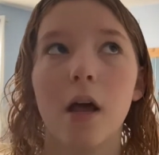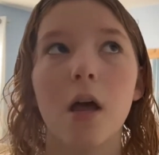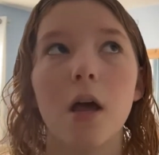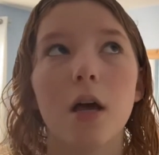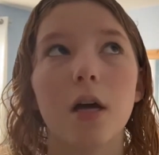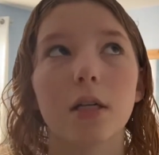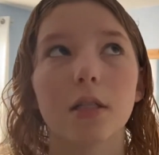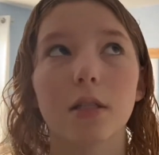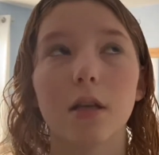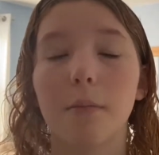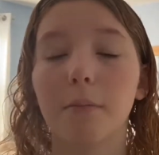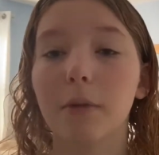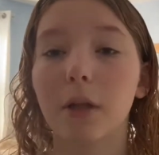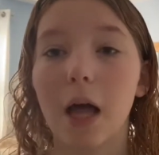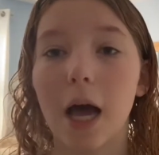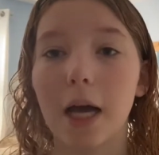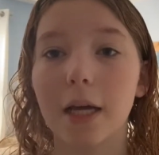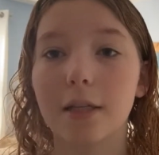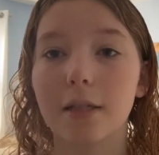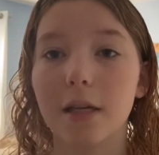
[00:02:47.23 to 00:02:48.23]
Some
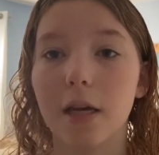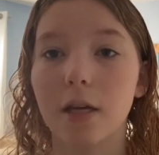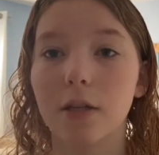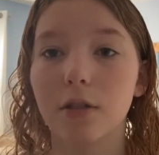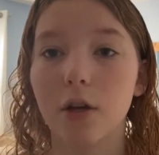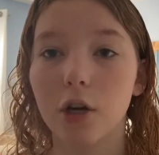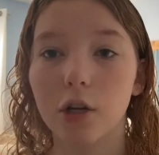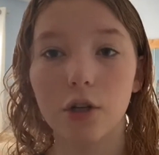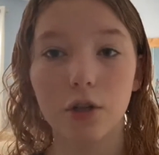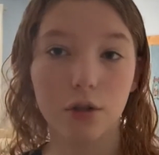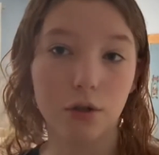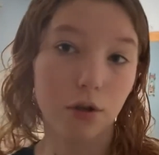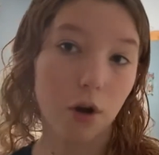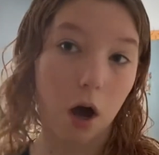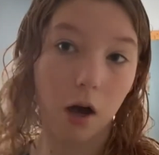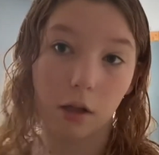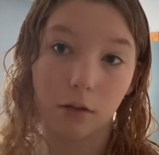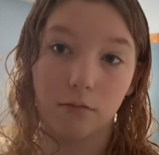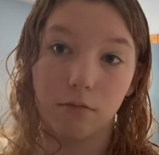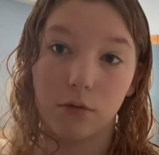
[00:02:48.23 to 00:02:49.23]
classes are just
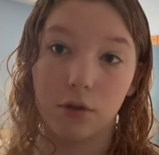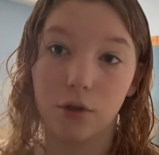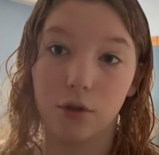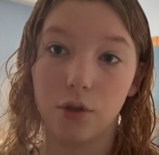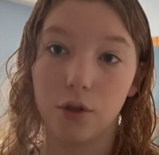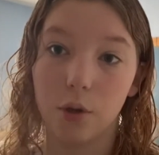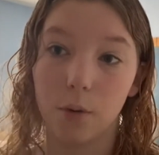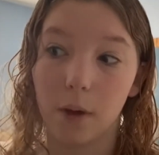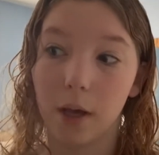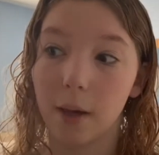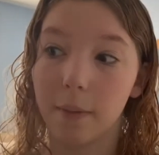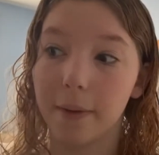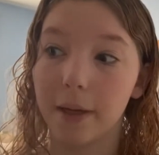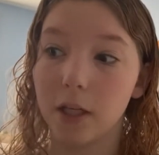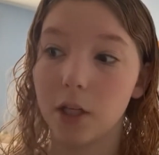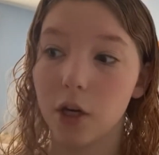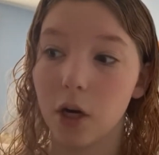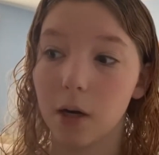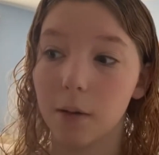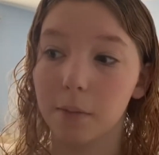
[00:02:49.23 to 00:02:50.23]
not doing a
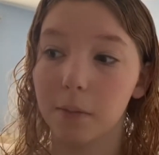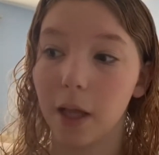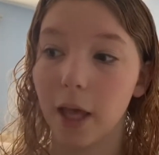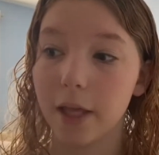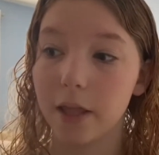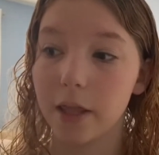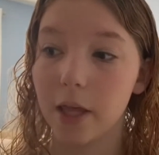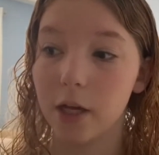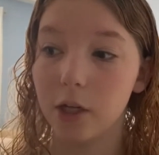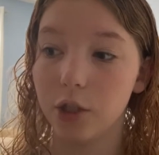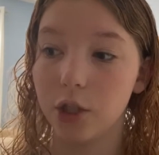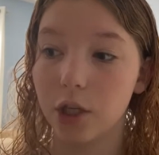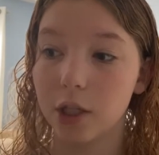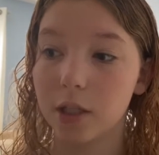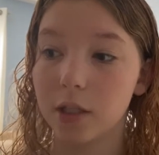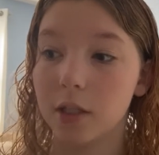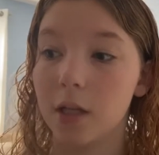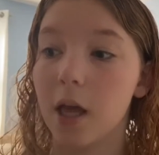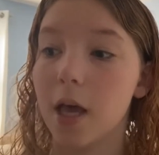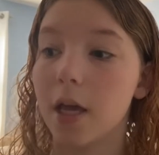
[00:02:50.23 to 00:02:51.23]
midterm. Like they'll
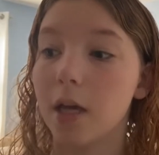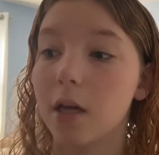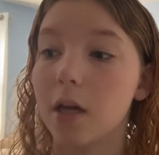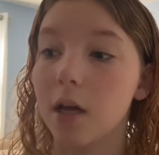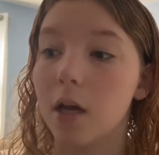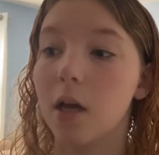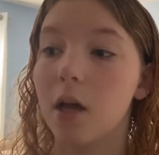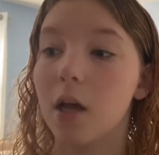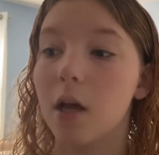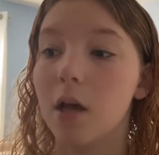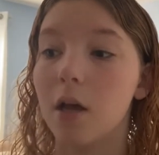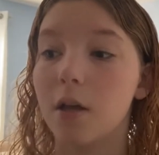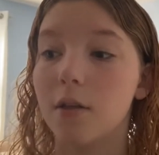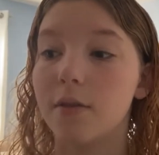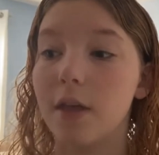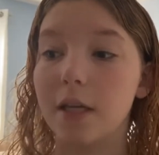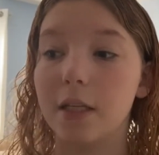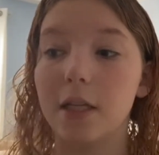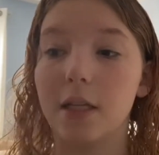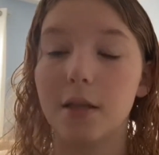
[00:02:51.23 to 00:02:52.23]
just like,
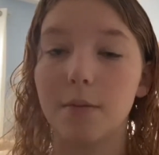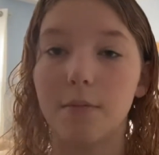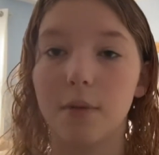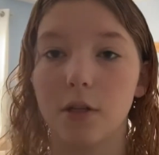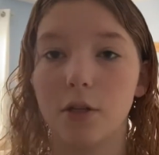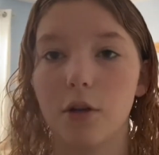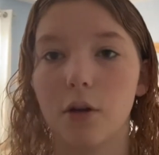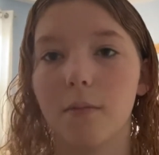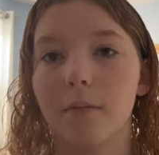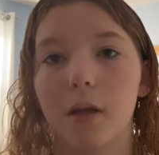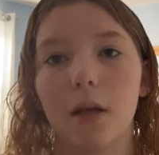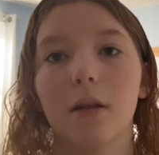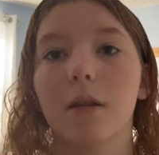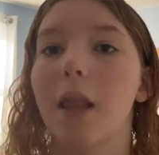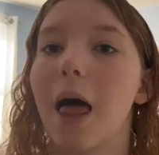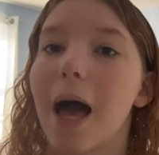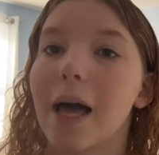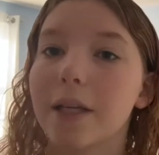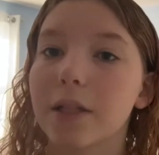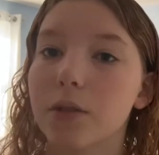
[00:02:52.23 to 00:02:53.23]
they did the midterm like
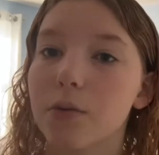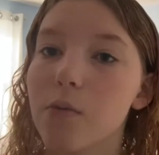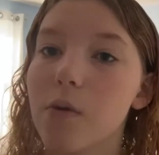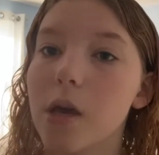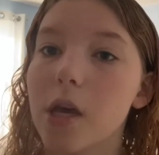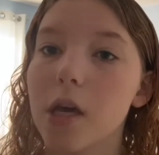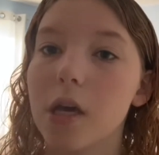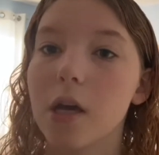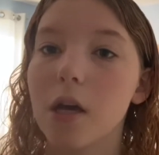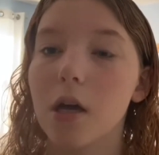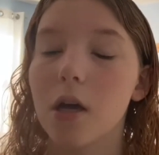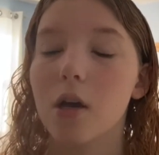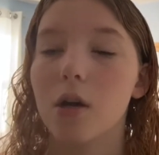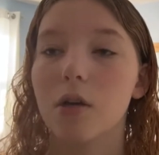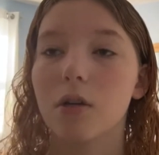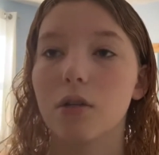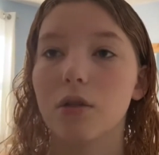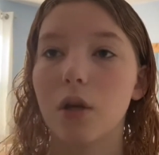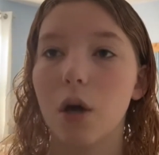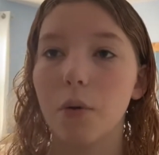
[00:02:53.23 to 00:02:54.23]
last week,
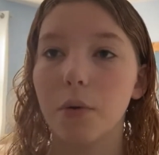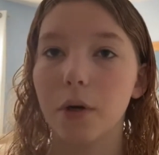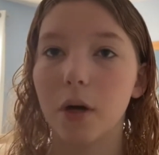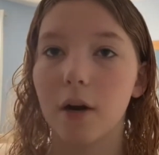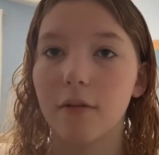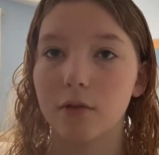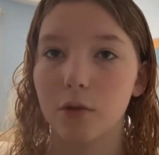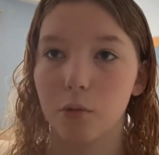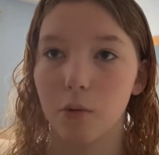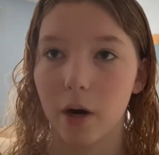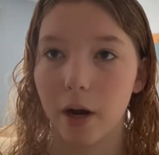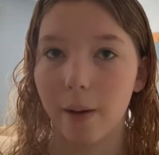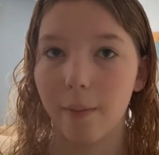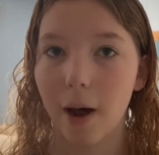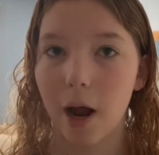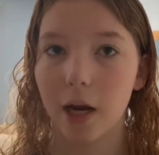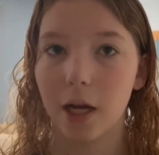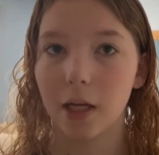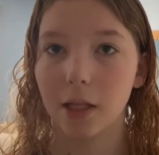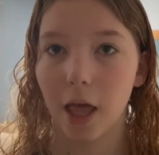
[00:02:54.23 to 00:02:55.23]
so we don't have to worry
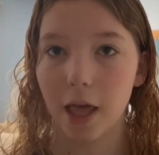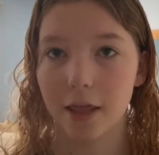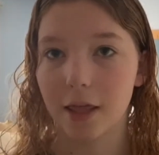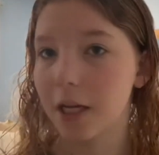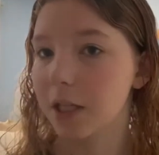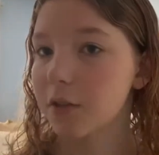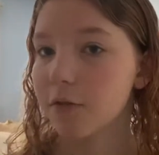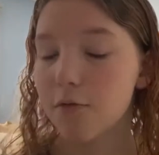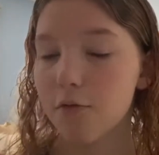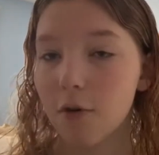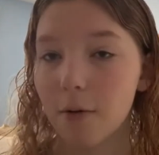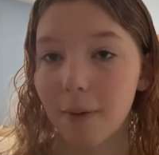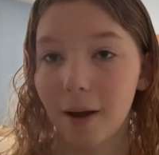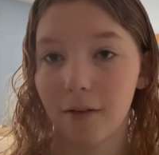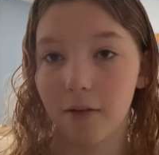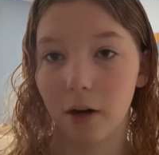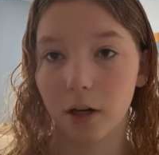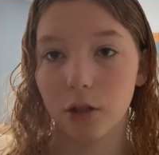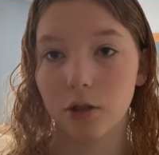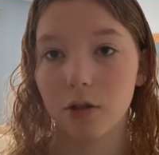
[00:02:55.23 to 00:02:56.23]
about it. Like that's for my
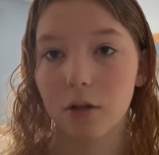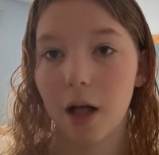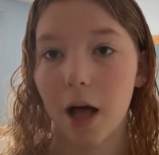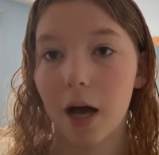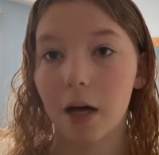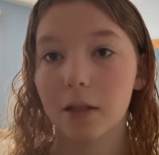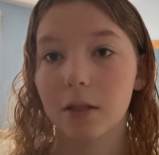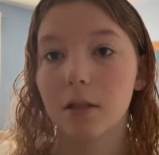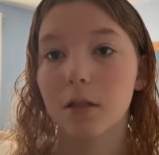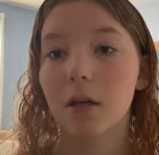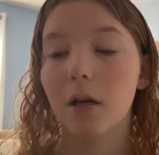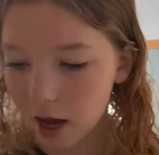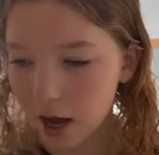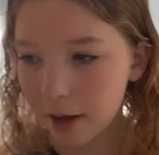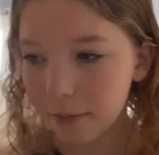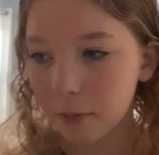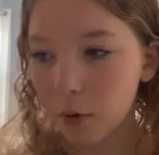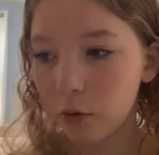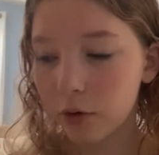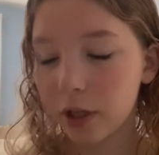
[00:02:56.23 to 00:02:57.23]
French class.
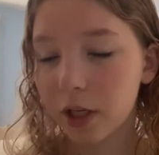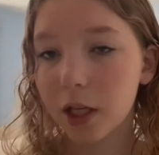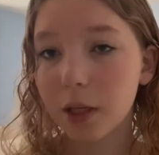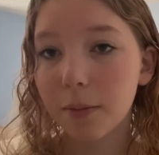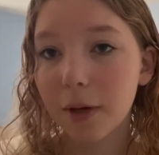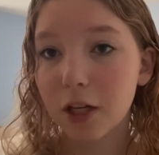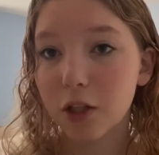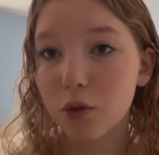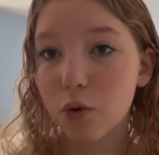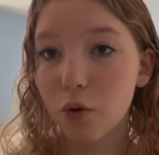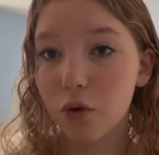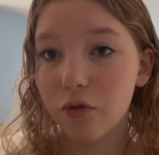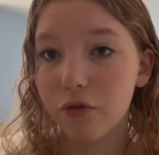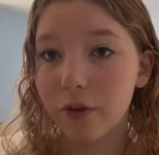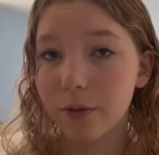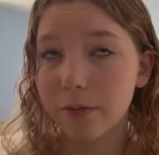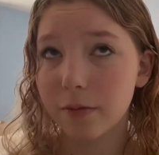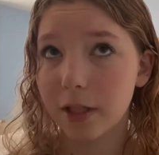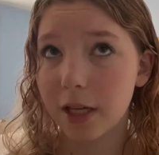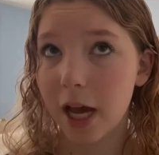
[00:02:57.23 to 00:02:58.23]
I'm only gonna be at school
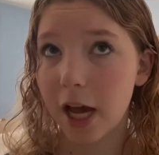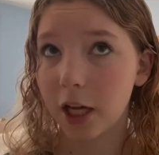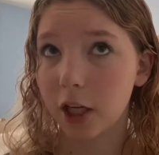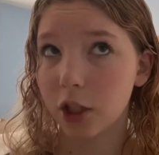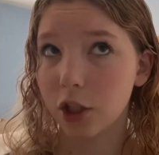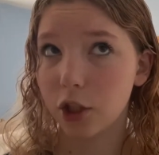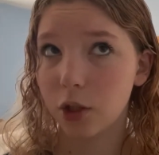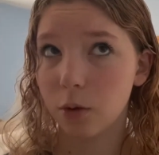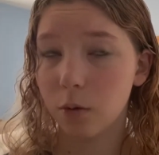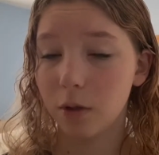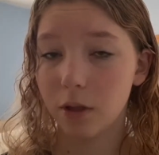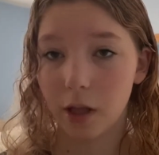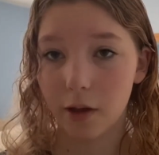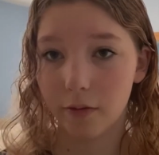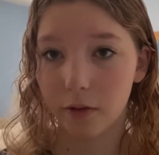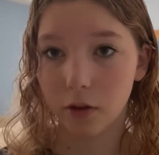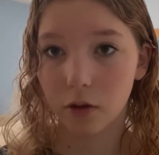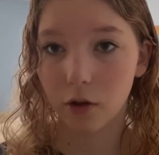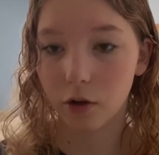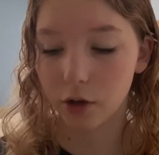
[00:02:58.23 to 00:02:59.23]
from 10 to
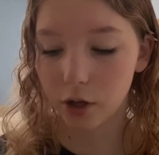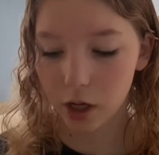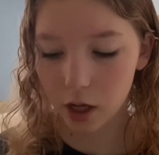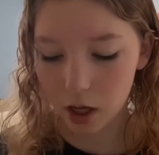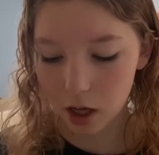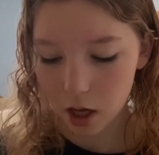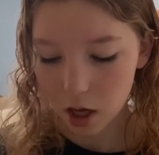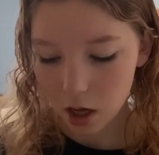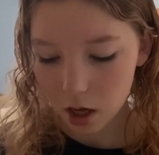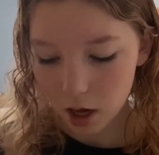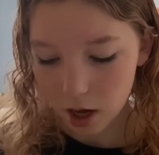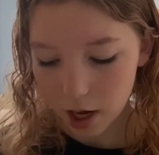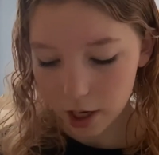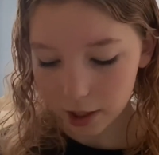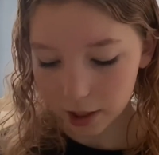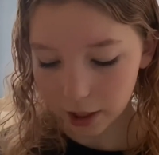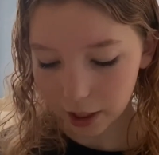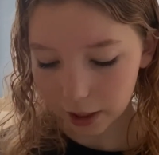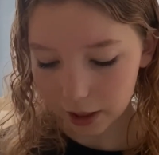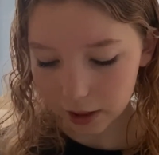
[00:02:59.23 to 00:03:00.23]
11:30
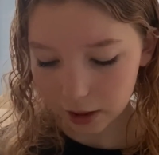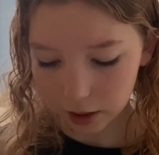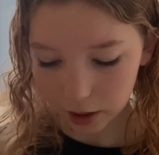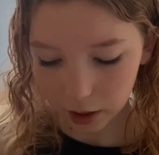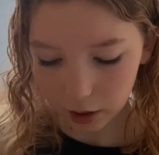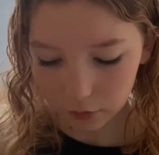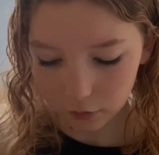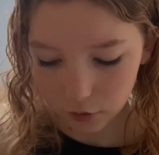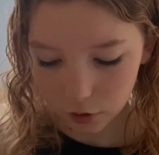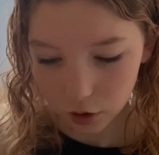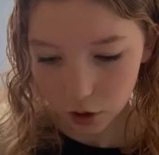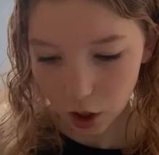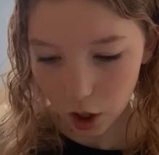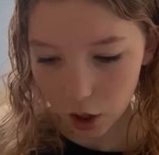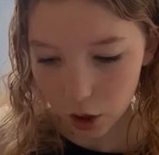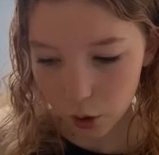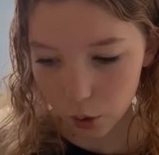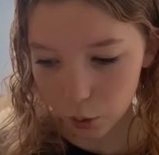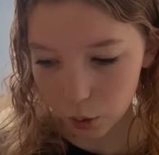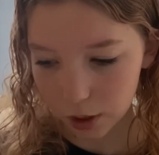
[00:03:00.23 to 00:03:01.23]
and then I can leave,
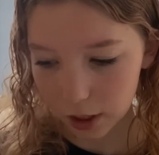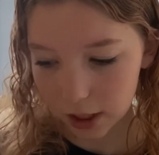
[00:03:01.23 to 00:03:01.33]
so